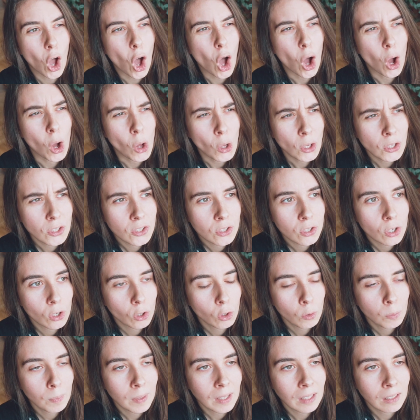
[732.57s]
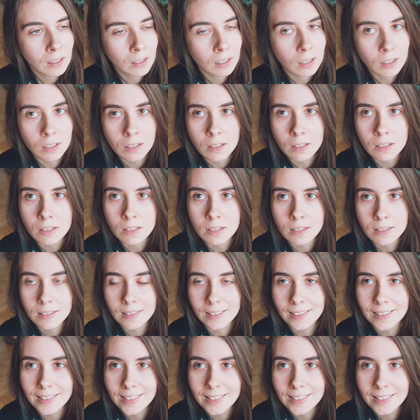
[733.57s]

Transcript: Also because